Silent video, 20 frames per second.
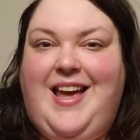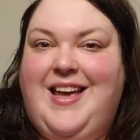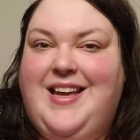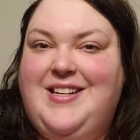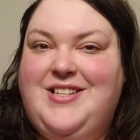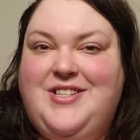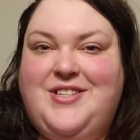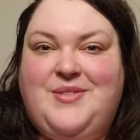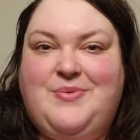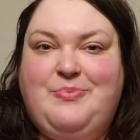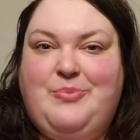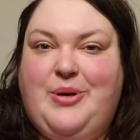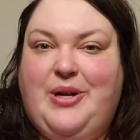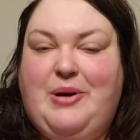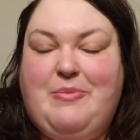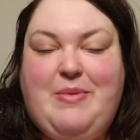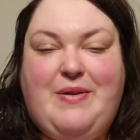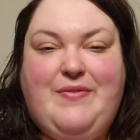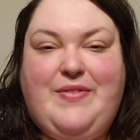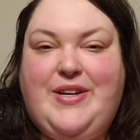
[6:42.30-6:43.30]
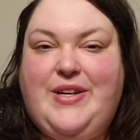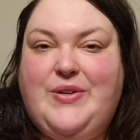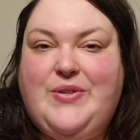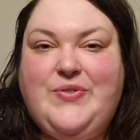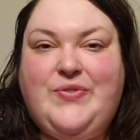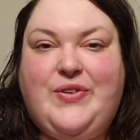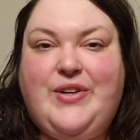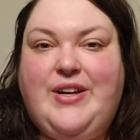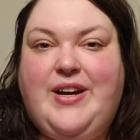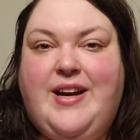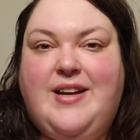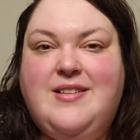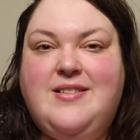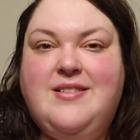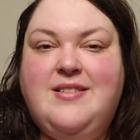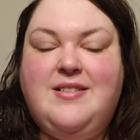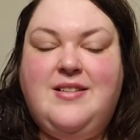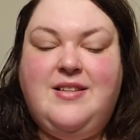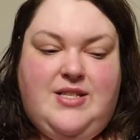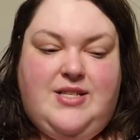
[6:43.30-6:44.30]
and just put out my videos for you guys.
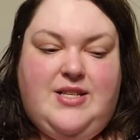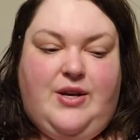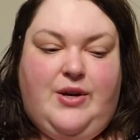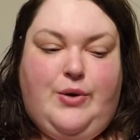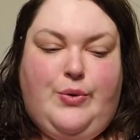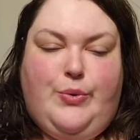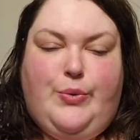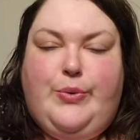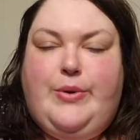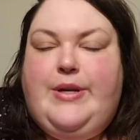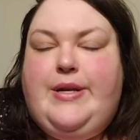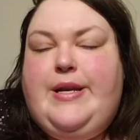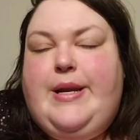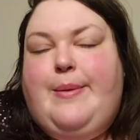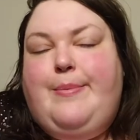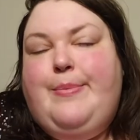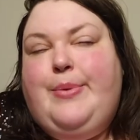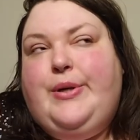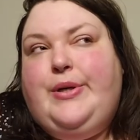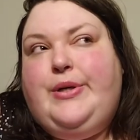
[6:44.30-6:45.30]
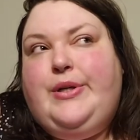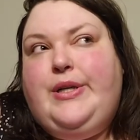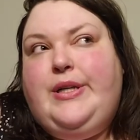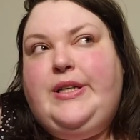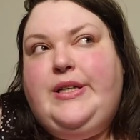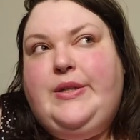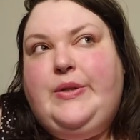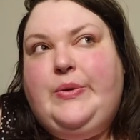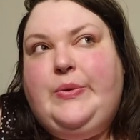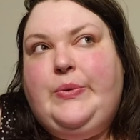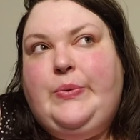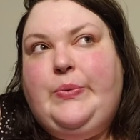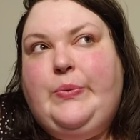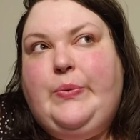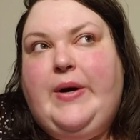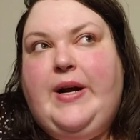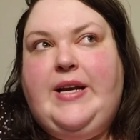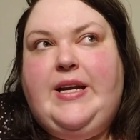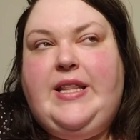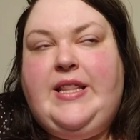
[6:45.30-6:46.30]
So number
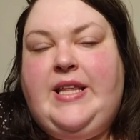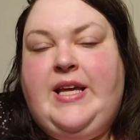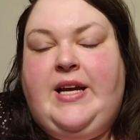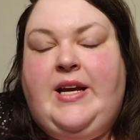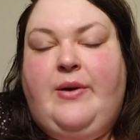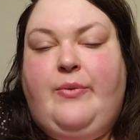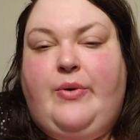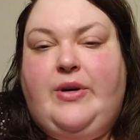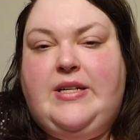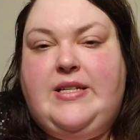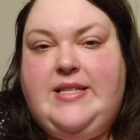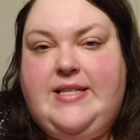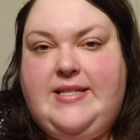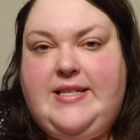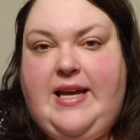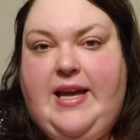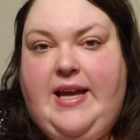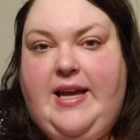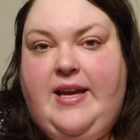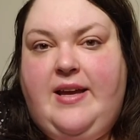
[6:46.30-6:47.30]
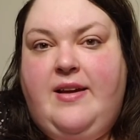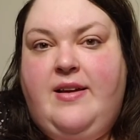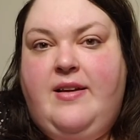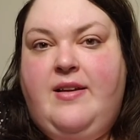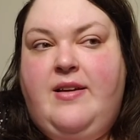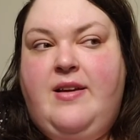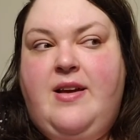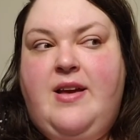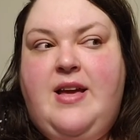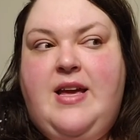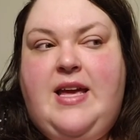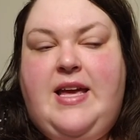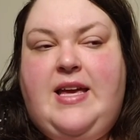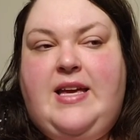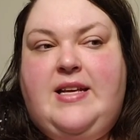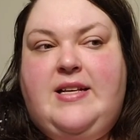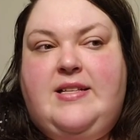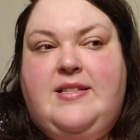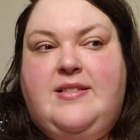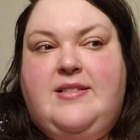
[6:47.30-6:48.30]
one thing I want to say
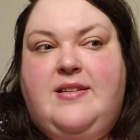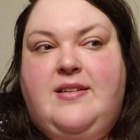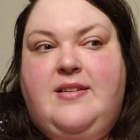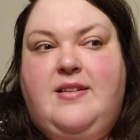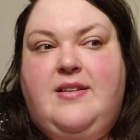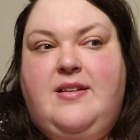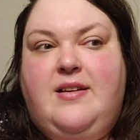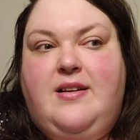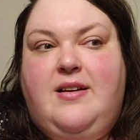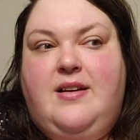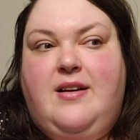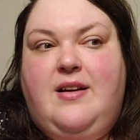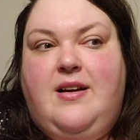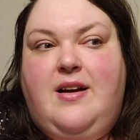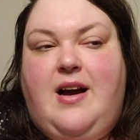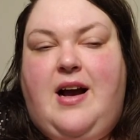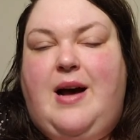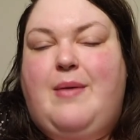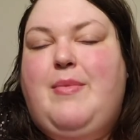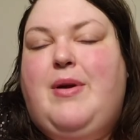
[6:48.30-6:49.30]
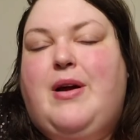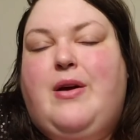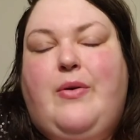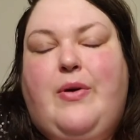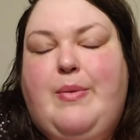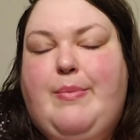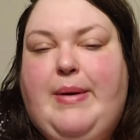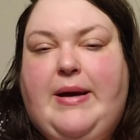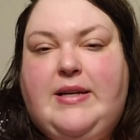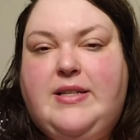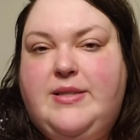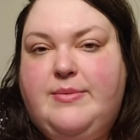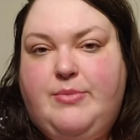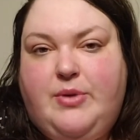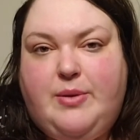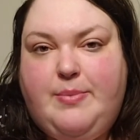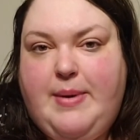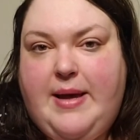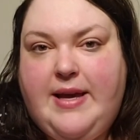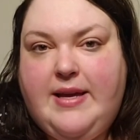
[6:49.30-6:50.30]
is I'm not going back to
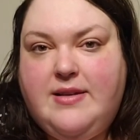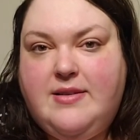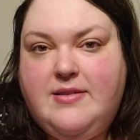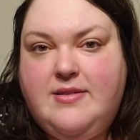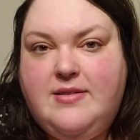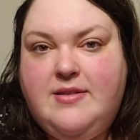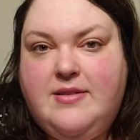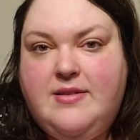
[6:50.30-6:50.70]
mukbangs.